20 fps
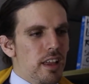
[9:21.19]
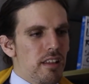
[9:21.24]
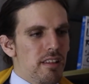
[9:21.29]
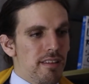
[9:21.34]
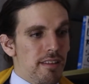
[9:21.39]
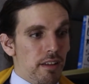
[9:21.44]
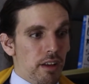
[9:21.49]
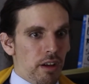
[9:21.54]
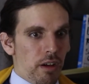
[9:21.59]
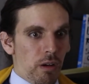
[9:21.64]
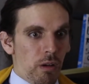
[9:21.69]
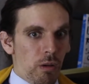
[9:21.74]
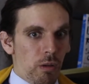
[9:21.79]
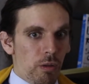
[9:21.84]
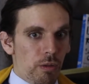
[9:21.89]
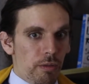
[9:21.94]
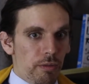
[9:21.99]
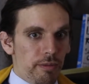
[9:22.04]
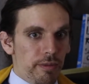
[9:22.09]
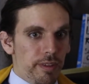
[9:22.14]

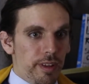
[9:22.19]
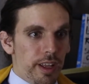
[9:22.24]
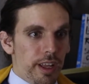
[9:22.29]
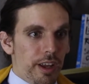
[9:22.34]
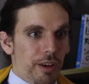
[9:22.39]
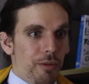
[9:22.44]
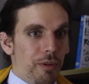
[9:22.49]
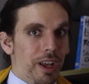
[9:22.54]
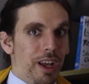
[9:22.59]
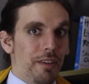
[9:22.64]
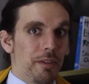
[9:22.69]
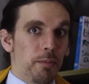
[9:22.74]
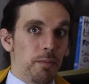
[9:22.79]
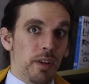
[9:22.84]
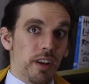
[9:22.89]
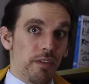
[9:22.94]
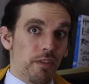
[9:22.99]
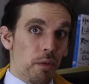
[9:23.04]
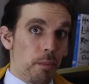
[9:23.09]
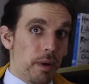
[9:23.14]
So we have a
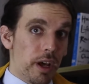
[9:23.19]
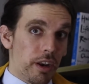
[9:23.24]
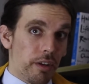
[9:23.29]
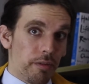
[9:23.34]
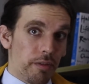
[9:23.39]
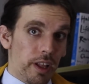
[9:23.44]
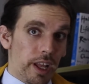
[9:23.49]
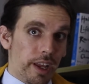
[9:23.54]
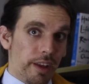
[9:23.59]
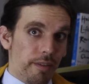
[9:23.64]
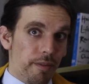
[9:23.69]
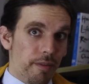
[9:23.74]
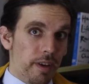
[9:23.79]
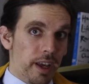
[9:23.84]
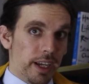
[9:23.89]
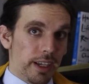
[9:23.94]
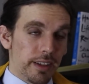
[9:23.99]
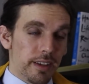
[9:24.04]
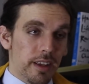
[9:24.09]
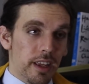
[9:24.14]
bit of a butterfly
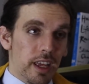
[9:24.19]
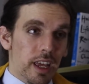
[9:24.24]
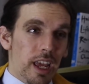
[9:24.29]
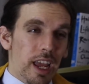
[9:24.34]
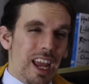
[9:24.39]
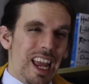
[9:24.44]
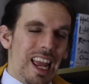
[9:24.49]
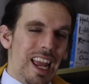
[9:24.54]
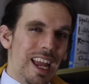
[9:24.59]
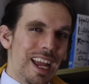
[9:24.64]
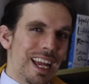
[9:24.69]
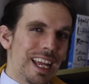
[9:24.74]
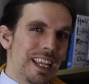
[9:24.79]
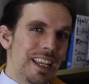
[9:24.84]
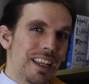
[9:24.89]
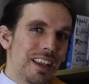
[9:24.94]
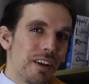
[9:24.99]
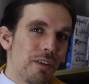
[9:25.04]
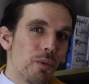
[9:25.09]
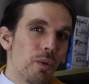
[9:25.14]
effect.
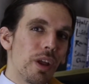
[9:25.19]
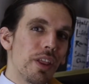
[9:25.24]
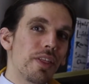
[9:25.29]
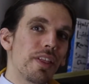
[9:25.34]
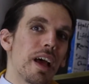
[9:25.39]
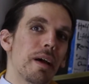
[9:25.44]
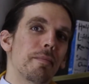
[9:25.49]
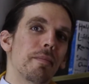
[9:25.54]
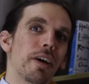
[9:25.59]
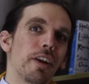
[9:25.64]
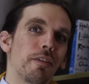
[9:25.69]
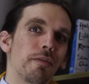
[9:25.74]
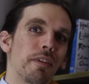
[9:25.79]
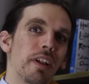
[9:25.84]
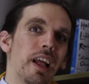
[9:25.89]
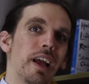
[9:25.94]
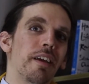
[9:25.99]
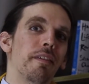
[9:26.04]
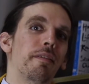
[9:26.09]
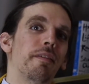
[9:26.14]
And with that
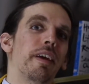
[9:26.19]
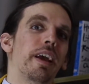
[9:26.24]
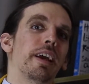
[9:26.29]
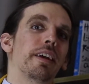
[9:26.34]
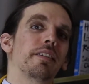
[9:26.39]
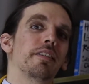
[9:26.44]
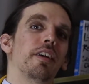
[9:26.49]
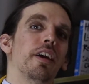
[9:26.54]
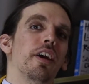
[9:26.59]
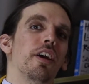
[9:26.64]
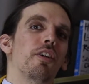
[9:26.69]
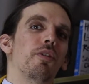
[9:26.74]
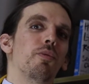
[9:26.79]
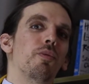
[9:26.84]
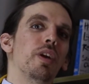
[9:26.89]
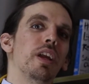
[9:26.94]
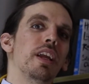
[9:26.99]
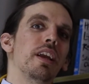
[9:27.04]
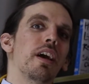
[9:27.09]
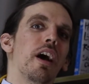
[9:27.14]
butterfly effect,
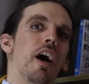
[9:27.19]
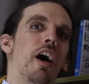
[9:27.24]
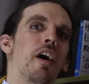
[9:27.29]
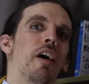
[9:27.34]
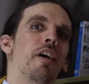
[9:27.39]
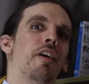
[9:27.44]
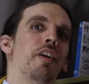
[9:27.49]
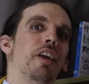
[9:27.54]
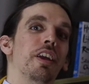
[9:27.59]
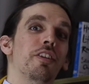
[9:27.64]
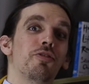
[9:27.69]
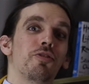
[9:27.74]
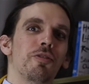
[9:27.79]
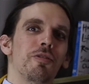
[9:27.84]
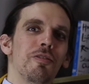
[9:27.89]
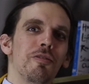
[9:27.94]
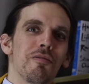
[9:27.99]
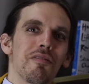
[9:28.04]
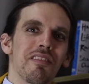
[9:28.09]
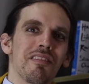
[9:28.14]
we are
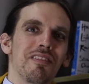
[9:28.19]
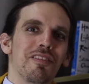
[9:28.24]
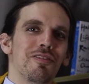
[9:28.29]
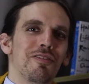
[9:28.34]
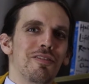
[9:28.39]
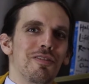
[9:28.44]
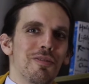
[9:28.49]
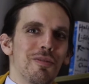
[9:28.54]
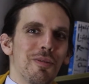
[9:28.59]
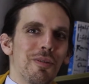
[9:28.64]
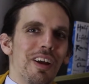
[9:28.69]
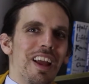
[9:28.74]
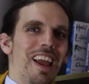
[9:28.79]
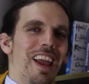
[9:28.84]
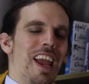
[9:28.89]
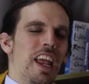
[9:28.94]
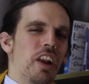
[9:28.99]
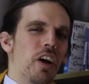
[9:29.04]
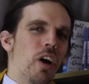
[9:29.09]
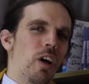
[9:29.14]
introduced to
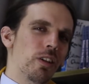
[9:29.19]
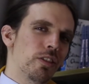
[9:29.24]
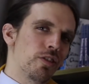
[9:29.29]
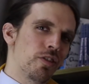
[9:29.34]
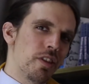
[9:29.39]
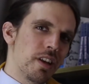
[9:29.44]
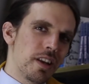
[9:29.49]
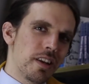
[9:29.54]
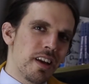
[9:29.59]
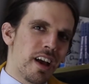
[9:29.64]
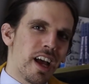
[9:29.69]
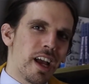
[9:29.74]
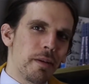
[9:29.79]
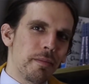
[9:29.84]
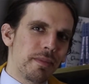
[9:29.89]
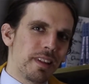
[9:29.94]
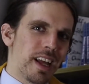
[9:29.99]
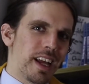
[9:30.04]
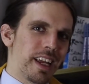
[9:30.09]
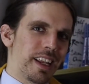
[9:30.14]
an alternate
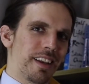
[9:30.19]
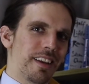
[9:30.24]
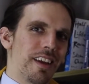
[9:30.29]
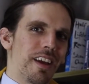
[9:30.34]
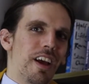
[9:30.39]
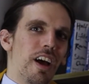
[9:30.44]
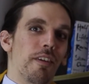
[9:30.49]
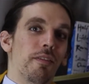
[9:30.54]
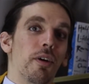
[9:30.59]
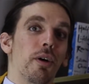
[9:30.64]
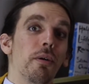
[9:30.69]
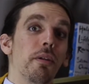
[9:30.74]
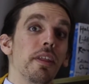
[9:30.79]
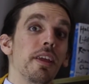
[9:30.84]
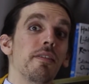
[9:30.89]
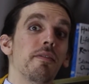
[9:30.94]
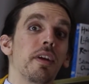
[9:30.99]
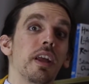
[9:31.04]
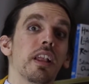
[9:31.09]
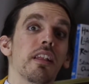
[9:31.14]
timeline of all
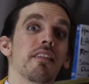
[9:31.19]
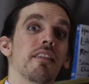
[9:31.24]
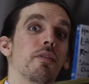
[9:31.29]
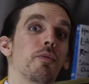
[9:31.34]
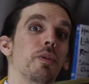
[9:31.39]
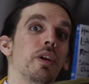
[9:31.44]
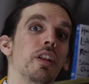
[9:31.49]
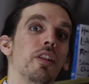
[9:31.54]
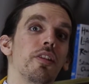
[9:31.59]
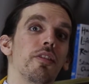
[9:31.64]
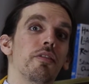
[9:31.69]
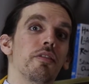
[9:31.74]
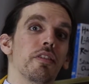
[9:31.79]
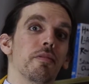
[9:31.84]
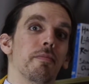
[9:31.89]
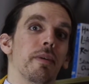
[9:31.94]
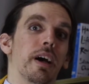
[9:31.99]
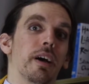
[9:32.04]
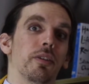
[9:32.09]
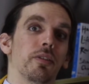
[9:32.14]
the events that we learned
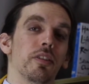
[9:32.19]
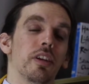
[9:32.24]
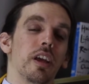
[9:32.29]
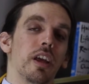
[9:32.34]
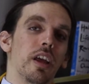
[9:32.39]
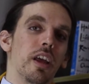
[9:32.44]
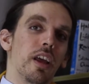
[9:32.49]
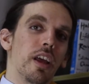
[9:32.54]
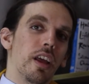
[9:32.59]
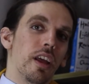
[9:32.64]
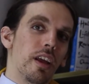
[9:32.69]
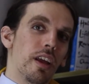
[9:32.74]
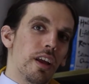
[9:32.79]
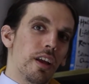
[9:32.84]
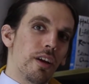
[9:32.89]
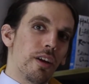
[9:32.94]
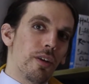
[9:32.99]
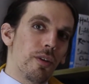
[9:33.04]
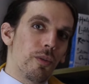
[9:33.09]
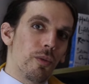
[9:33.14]
about
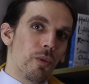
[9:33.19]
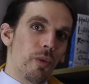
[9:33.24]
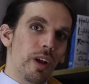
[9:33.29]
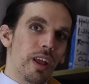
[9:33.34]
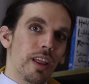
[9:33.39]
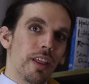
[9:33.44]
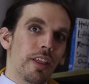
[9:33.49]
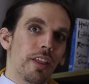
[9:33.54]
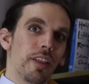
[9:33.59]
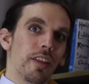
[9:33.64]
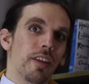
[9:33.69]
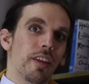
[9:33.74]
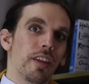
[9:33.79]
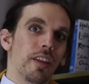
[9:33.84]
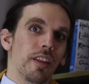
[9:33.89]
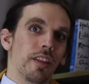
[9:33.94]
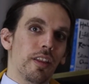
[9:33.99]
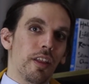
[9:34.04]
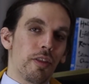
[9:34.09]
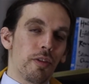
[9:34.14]
with
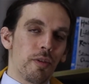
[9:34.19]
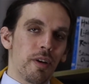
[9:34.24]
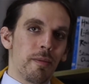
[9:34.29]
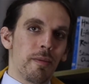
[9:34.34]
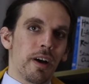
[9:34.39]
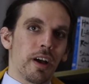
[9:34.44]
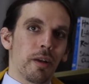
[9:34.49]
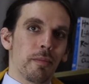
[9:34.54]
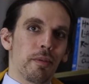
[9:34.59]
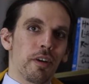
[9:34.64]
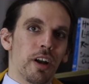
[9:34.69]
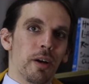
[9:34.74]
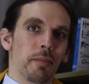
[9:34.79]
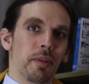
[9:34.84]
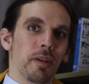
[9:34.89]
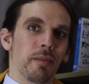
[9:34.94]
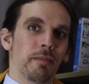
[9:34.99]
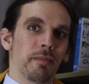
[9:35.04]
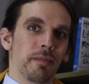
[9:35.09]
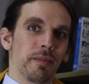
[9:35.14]
the Three Body
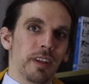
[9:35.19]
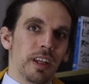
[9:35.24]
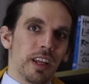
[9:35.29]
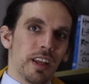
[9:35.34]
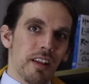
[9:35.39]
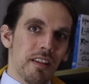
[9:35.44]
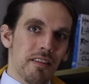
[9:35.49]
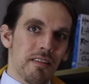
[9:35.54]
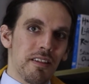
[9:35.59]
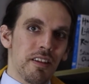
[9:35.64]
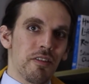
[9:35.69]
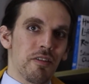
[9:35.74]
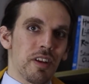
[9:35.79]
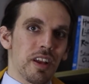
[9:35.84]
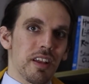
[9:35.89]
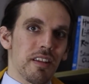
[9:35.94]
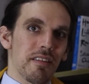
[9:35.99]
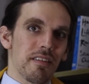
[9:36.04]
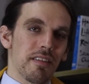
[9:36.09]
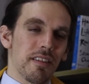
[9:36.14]
Problem
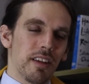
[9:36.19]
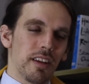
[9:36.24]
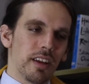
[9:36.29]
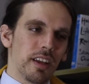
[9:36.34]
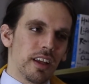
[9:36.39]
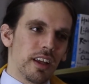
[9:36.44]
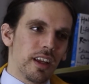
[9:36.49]
series.